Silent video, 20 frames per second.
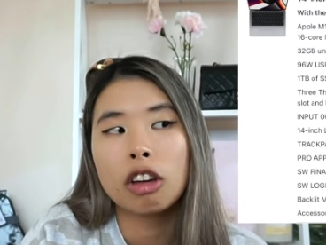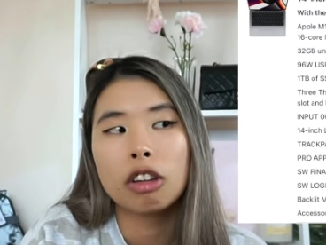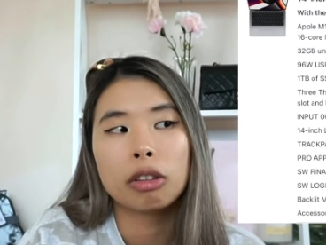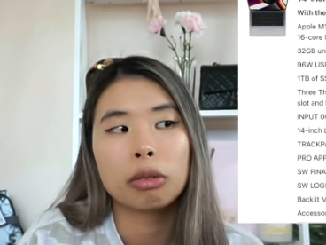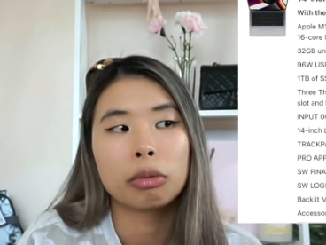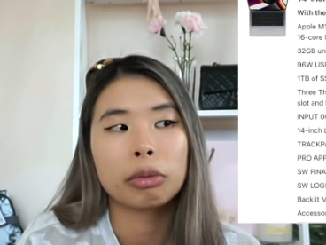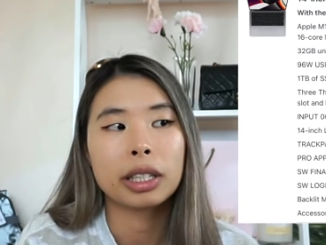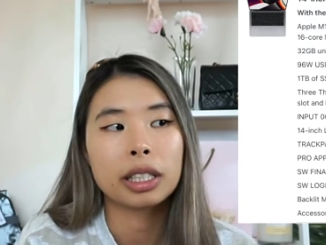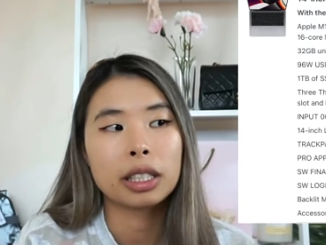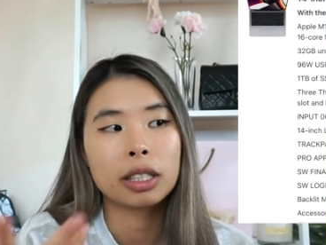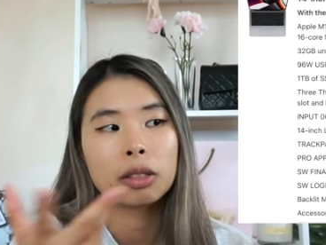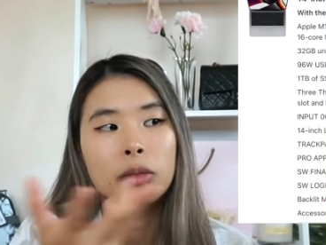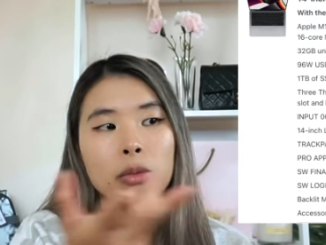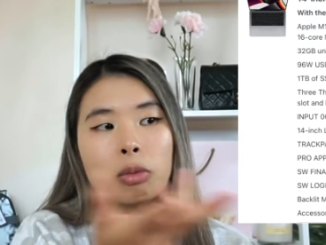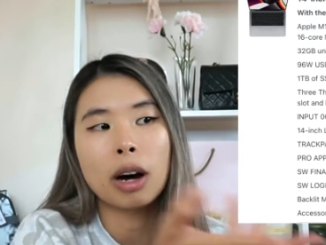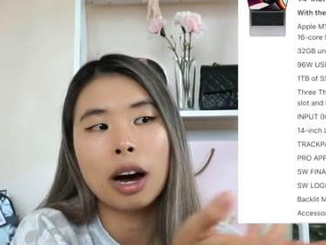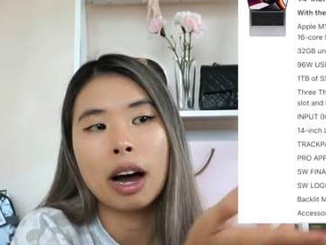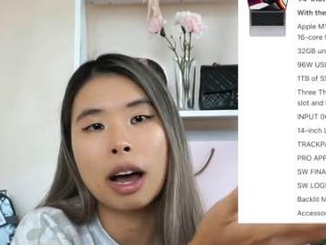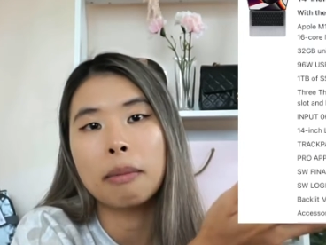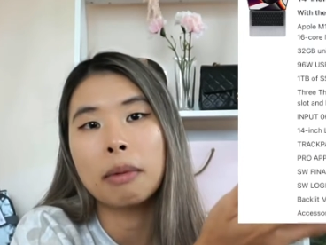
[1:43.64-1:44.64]
the reason
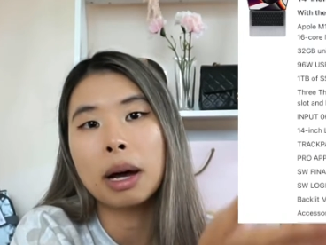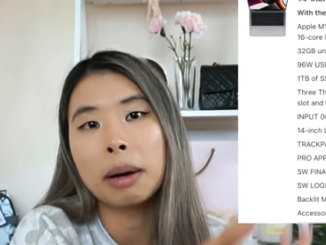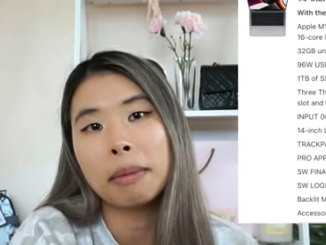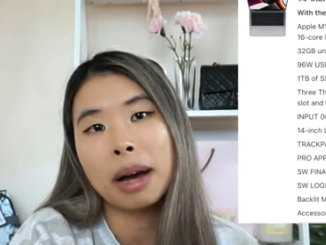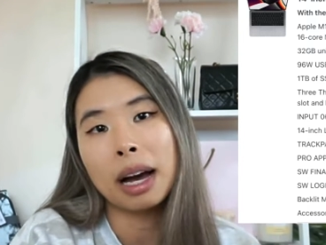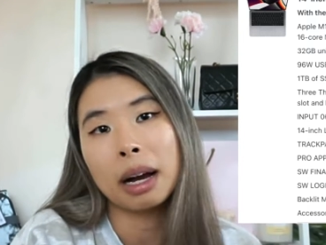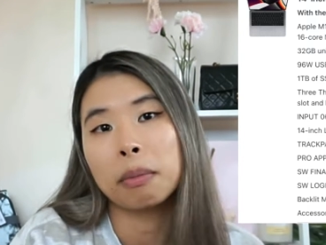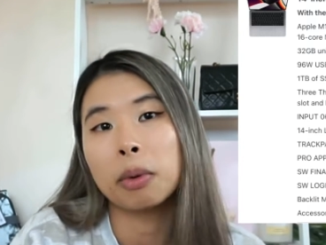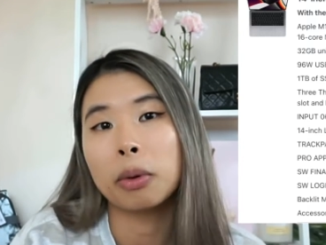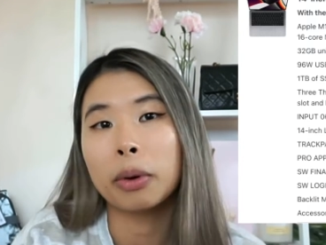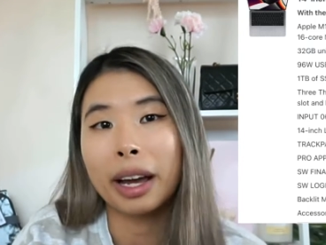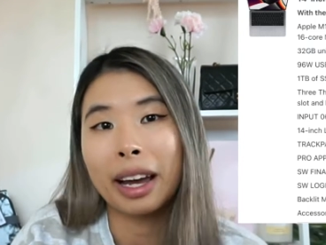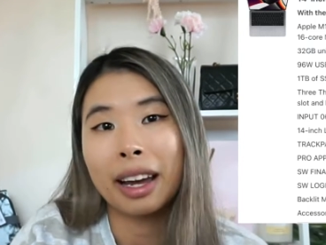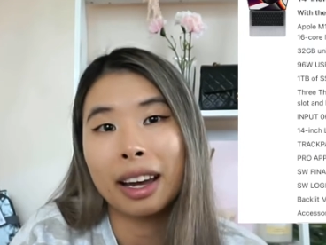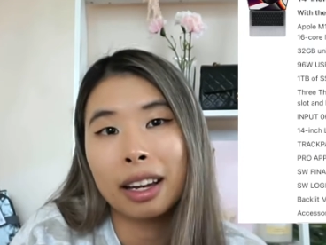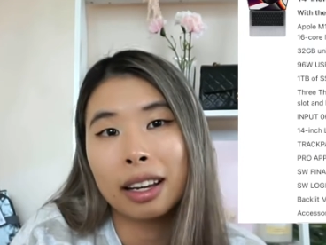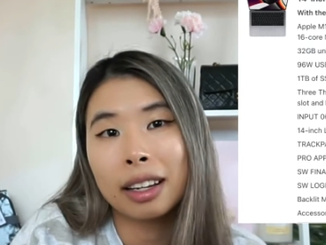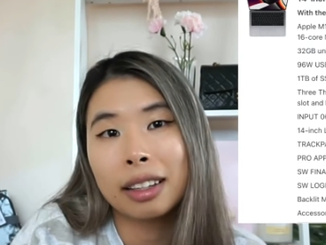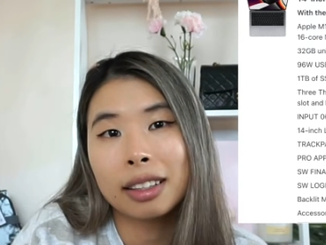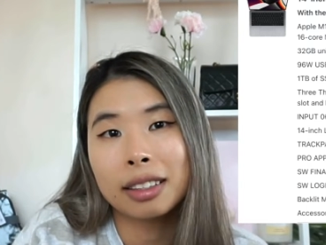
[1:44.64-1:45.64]
why my MacBook
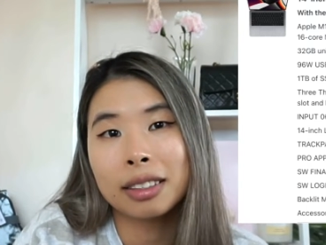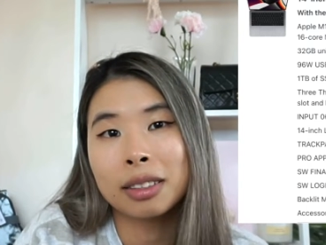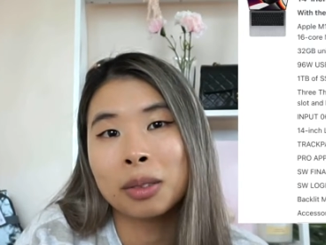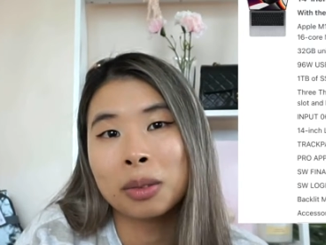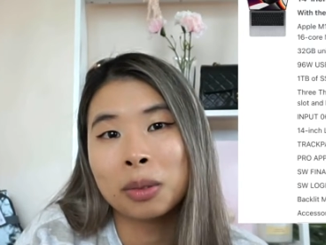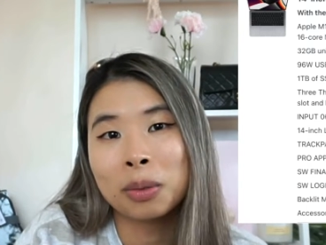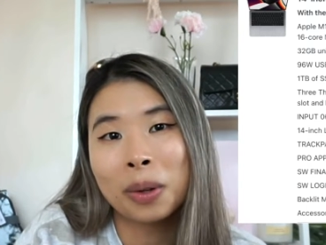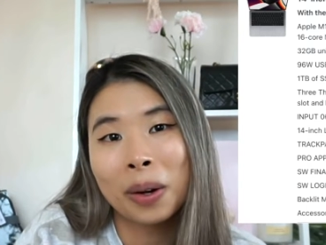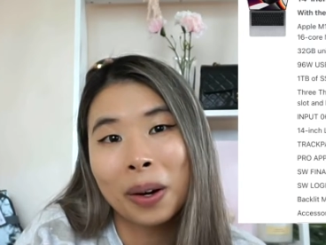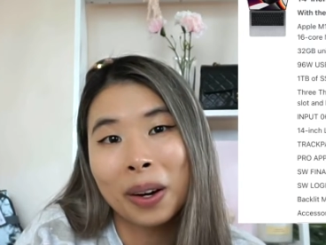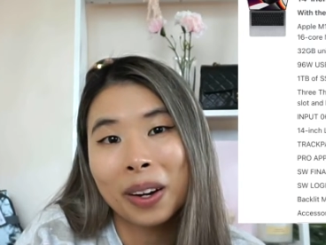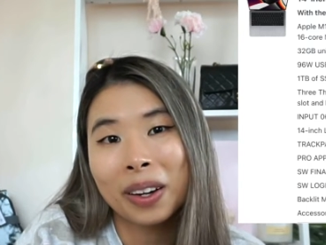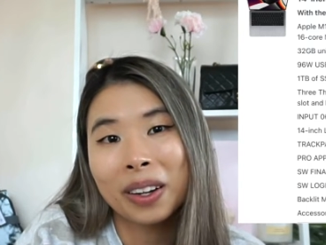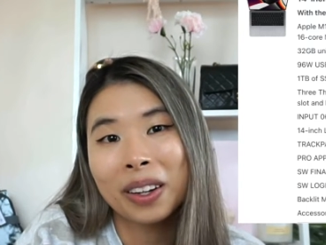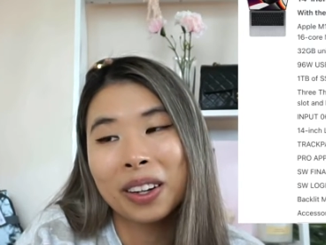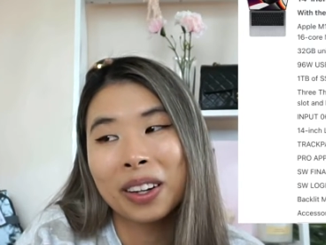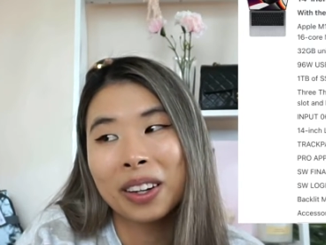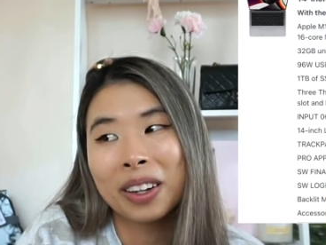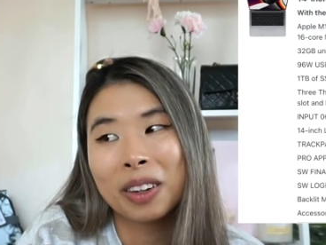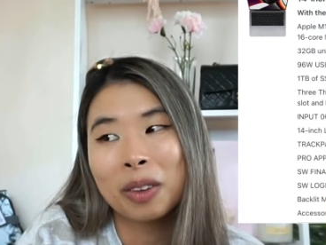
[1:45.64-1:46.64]
Air doesn't work
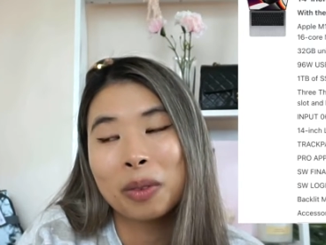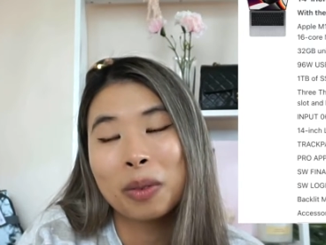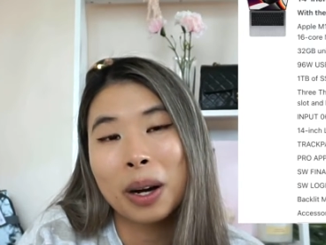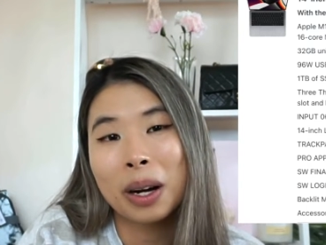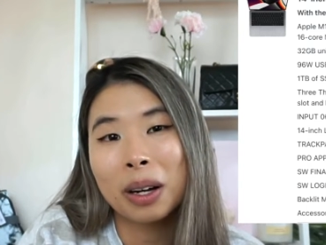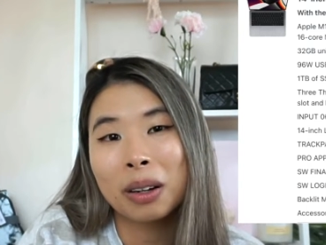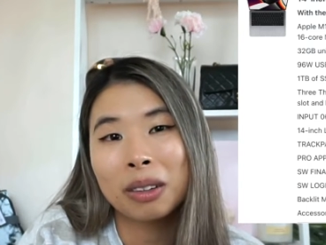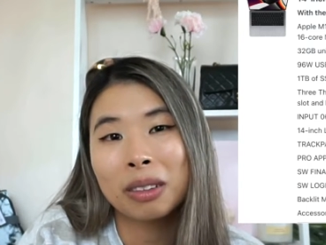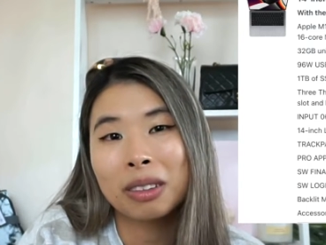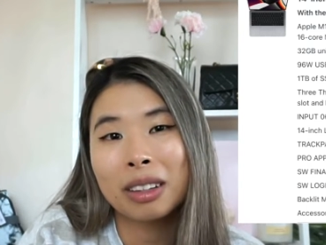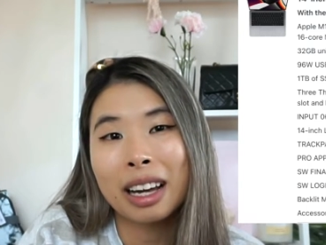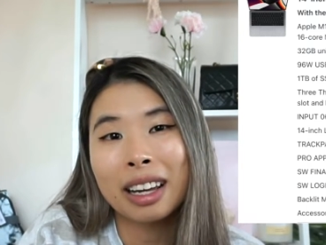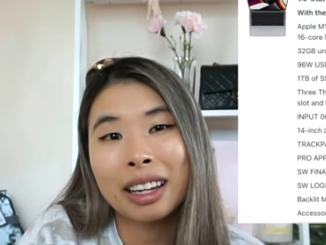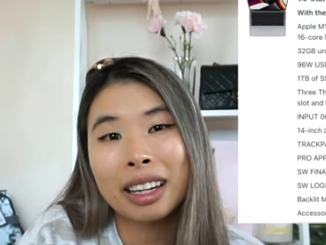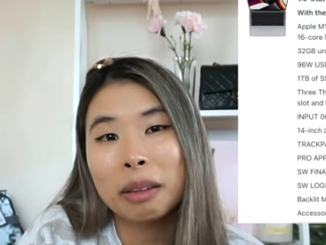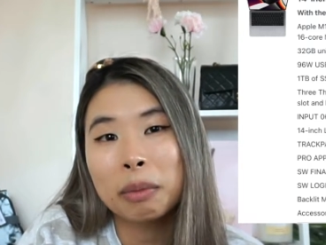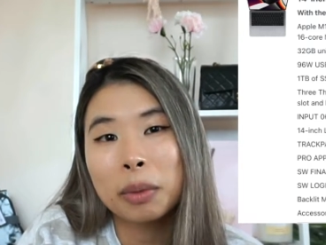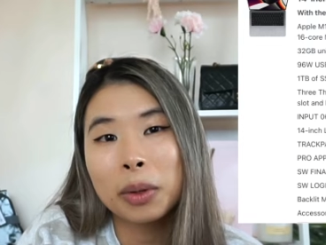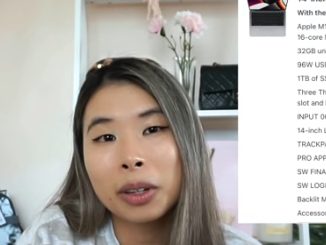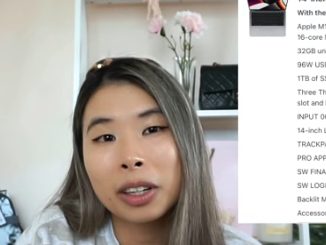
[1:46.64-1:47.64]
well
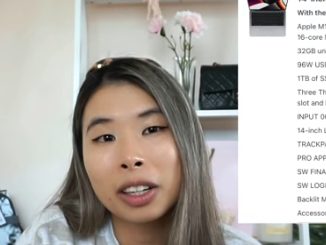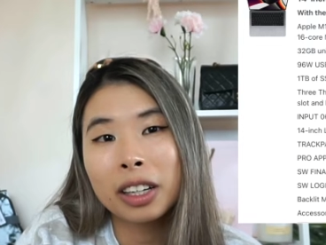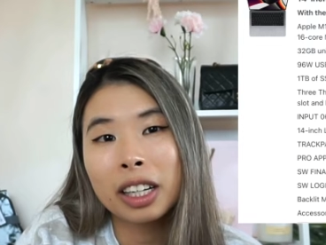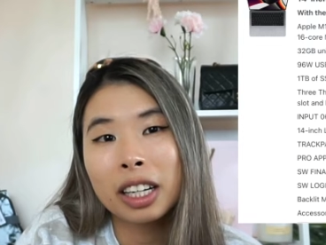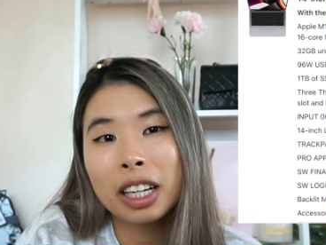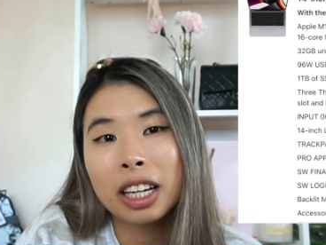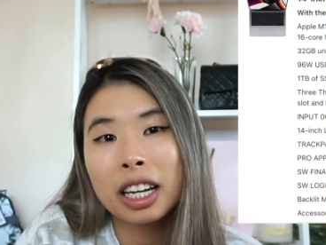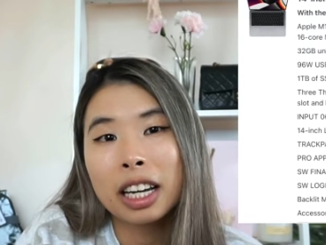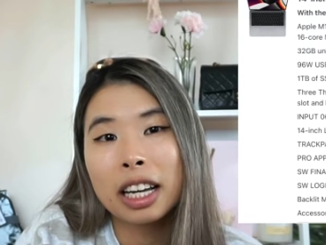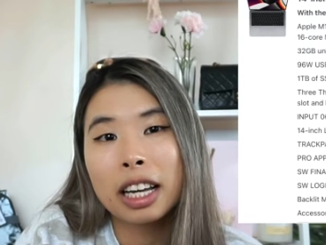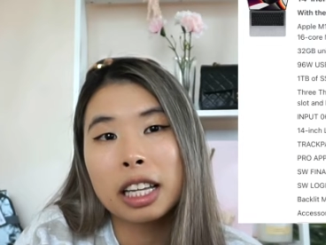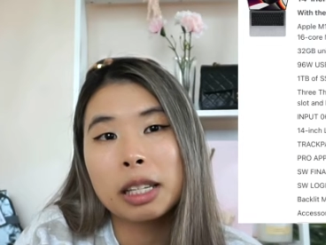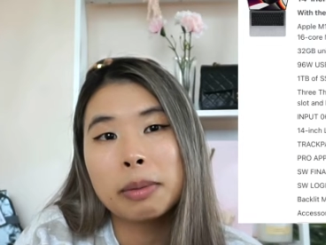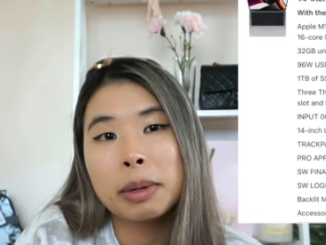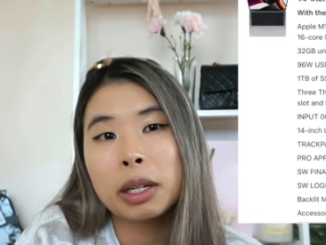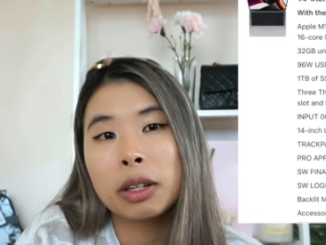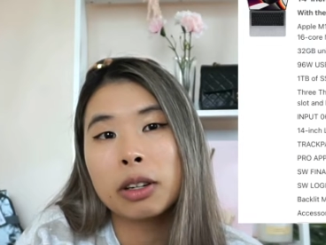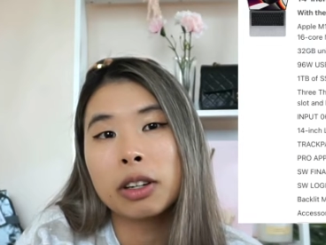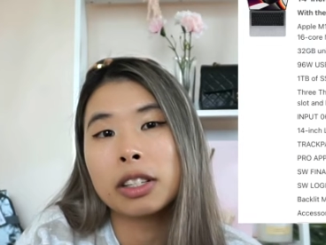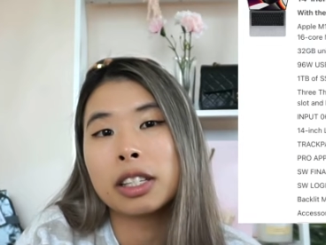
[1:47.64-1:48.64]
anymore is
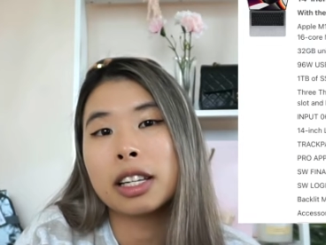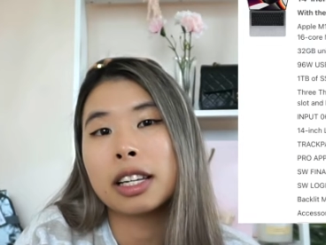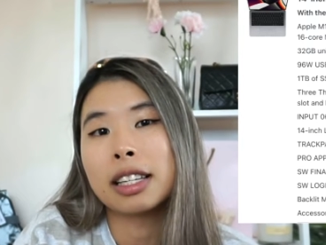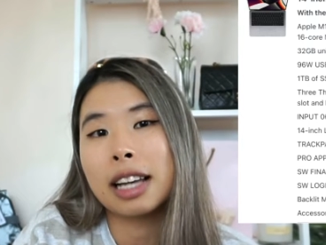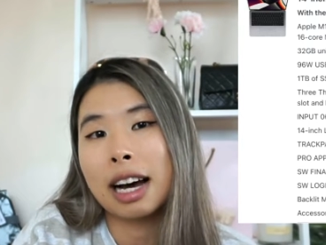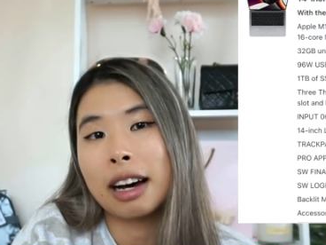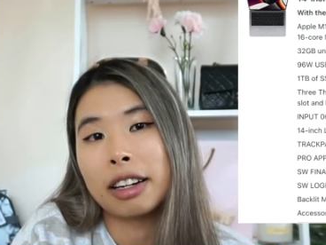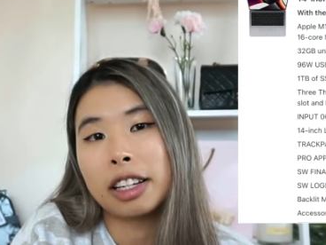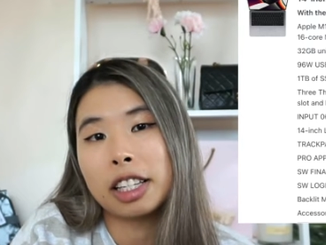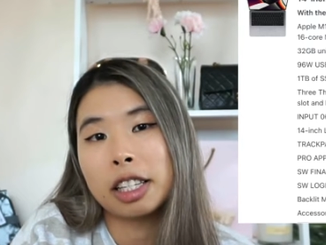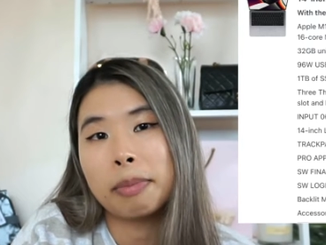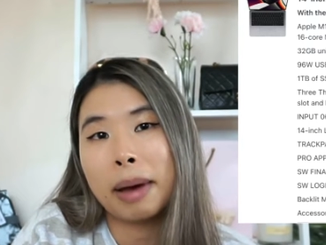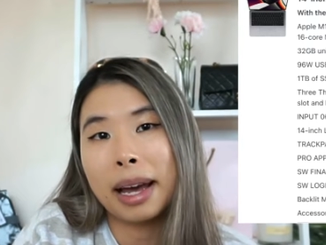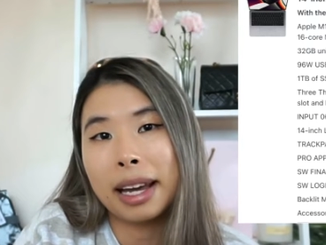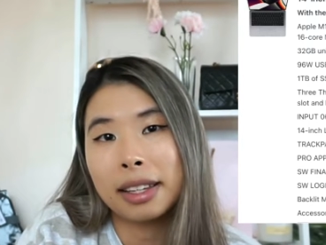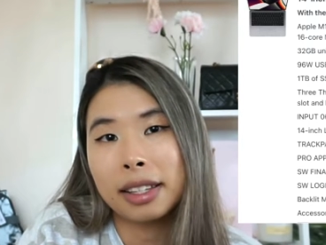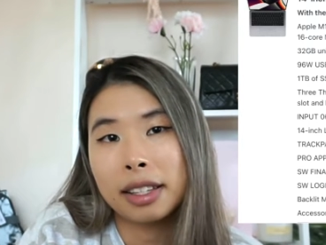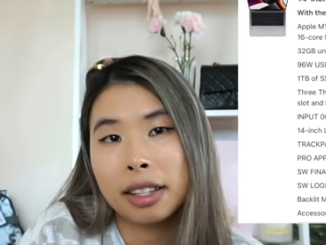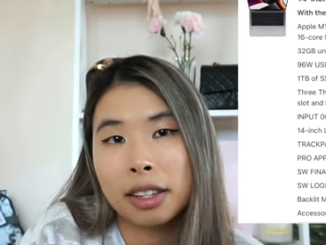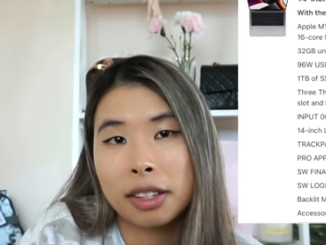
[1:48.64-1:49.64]
because it's out of space.